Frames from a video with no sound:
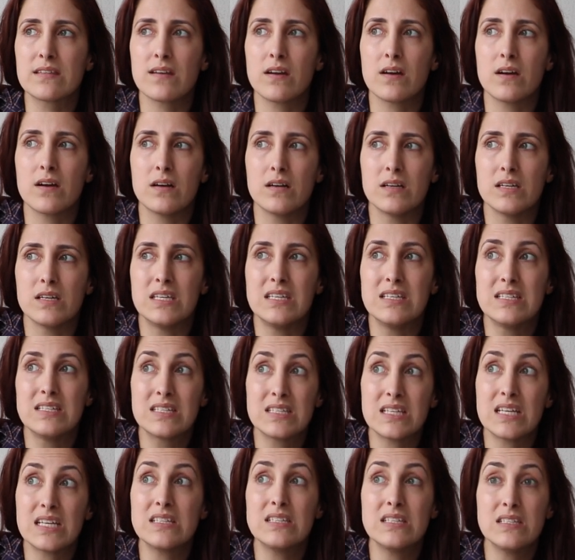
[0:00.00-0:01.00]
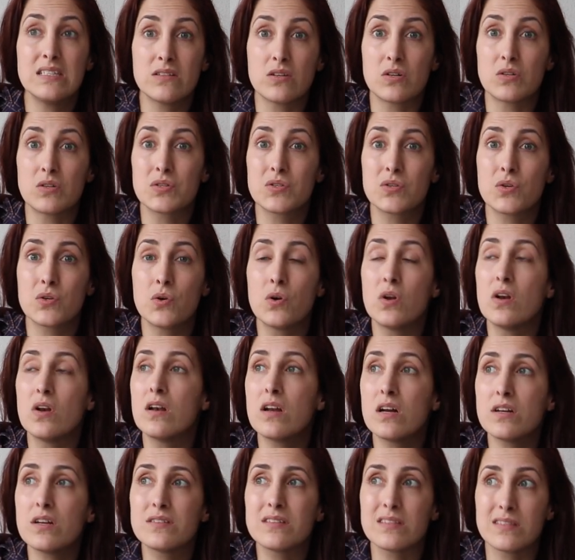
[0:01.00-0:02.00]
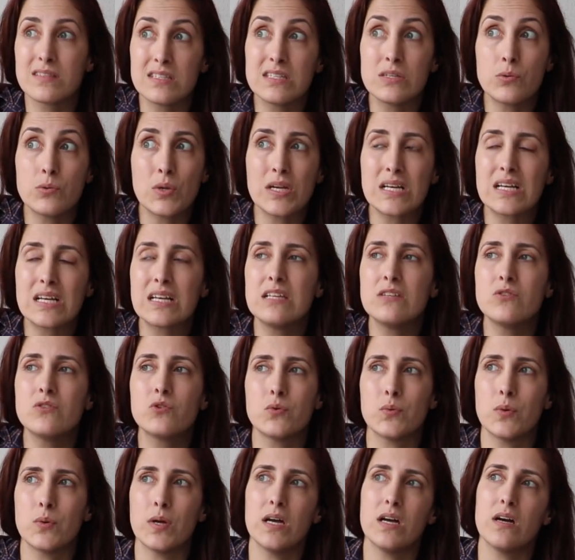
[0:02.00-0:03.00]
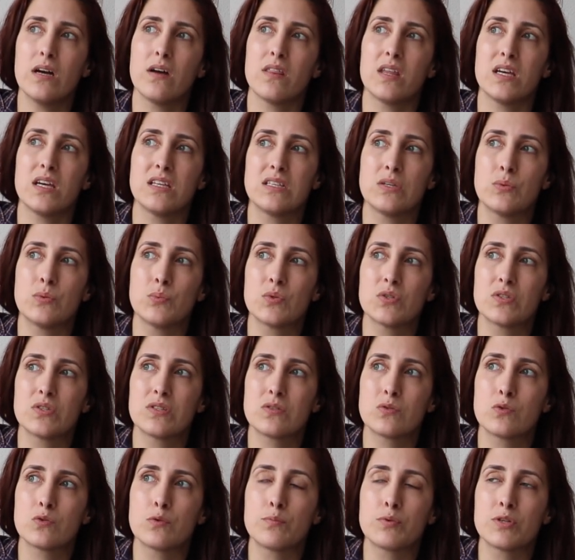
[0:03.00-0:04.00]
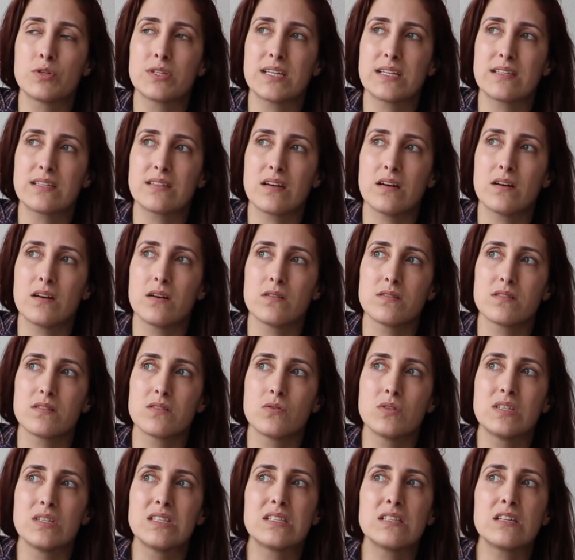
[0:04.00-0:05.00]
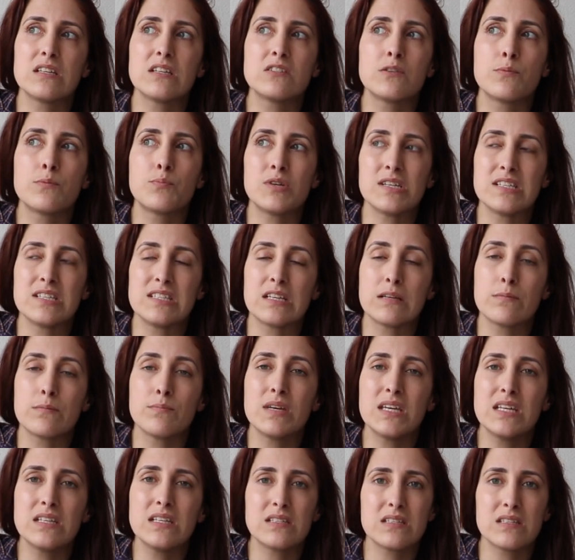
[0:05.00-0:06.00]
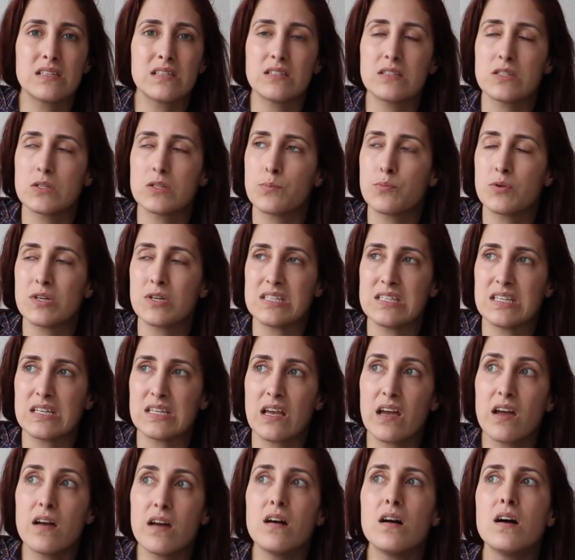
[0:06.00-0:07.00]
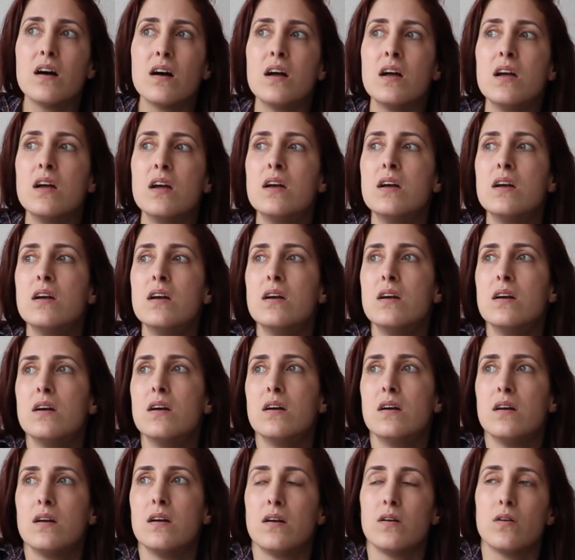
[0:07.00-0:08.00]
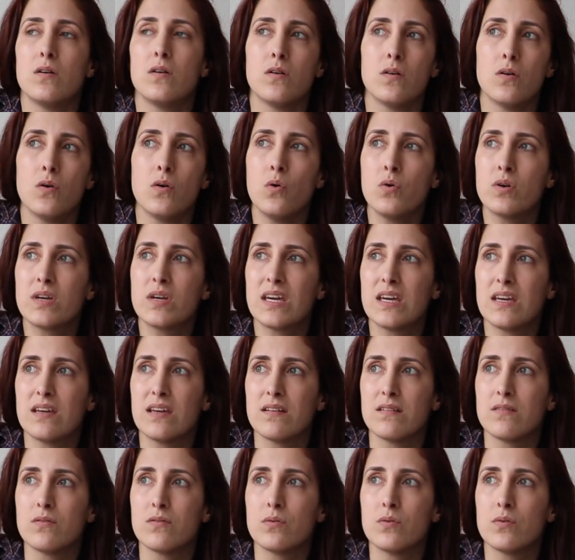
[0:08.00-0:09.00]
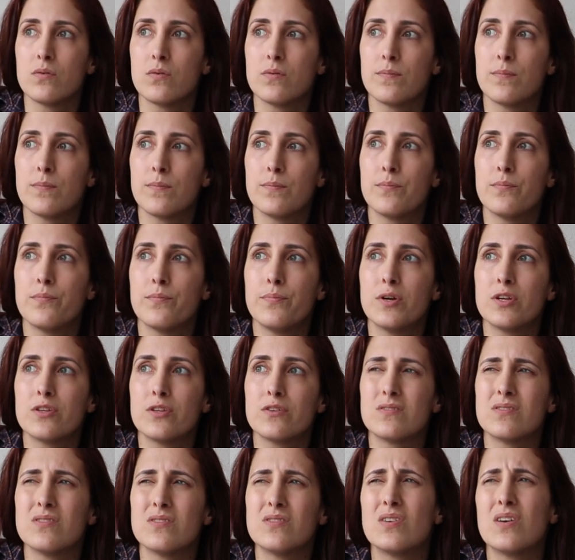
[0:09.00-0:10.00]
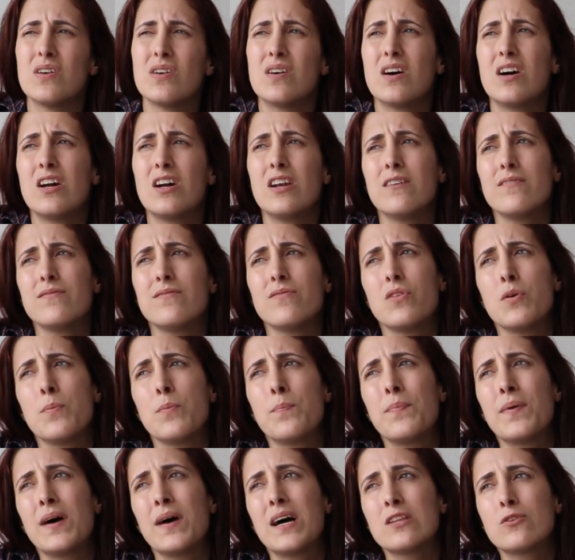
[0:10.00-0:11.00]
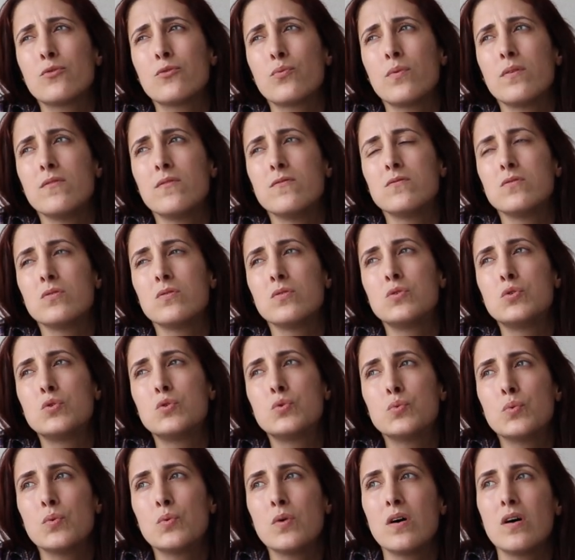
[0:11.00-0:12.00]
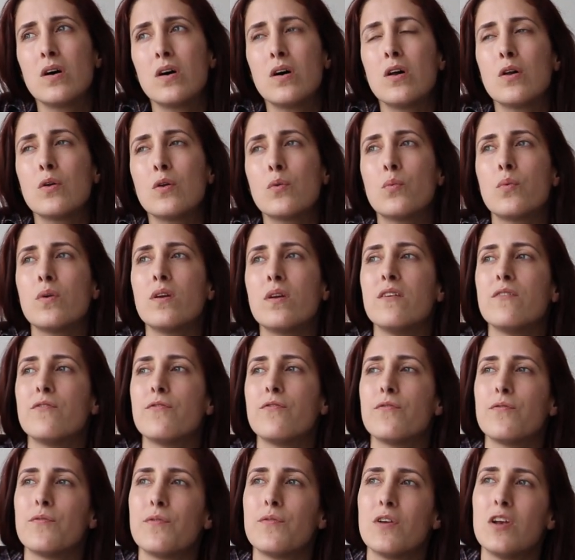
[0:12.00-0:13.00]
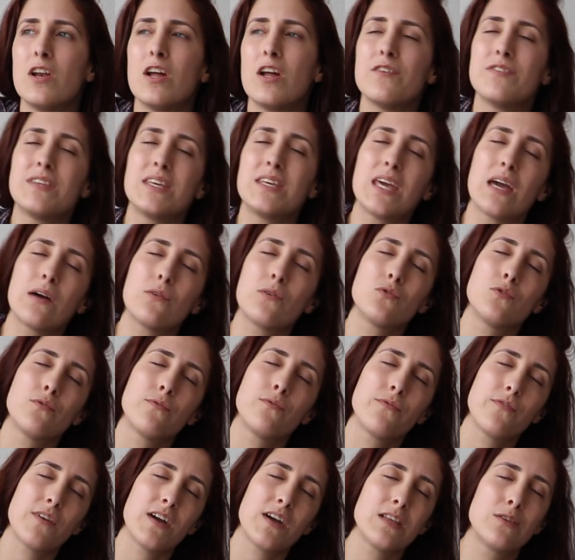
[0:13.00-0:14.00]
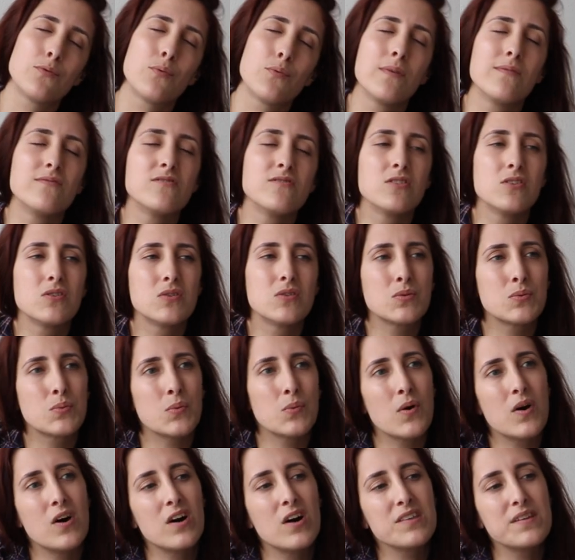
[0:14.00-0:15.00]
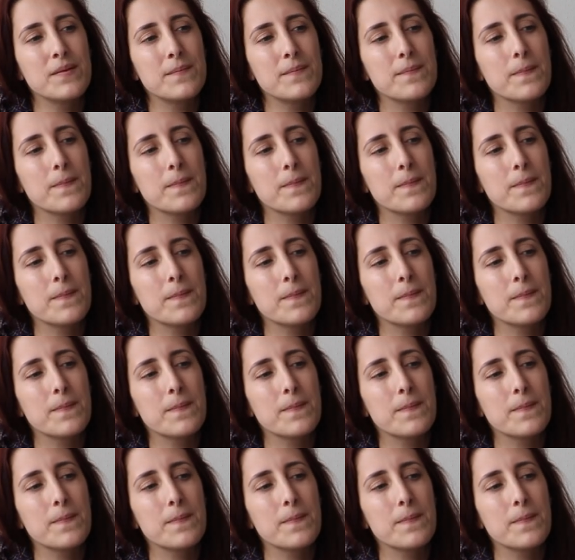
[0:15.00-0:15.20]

her. He said it also a lot directly to her that he wants to protect her. So it's not surprising me, it's not surprising her okay, but all of the part with the draw, with learning how to fight with the sword,